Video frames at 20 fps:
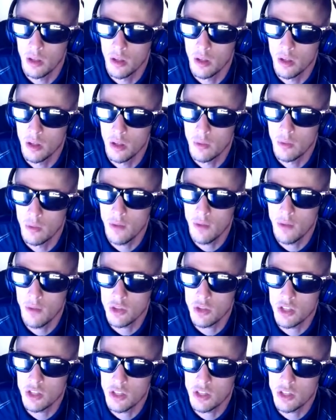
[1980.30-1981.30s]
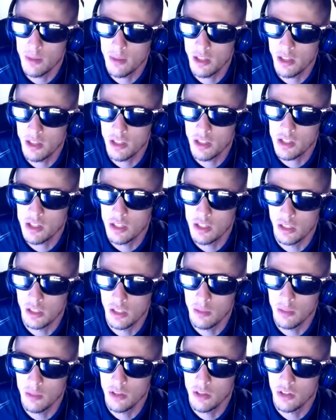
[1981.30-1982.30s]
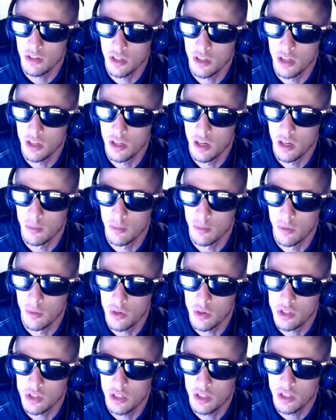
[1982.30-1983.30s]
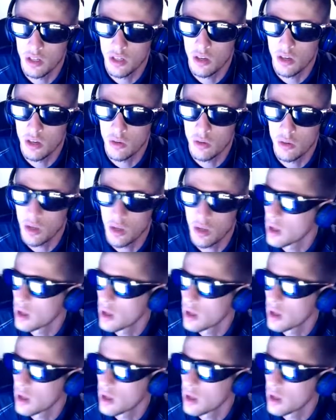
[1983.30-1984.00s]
Red Feather says, I'm at least limited abortion. Okay.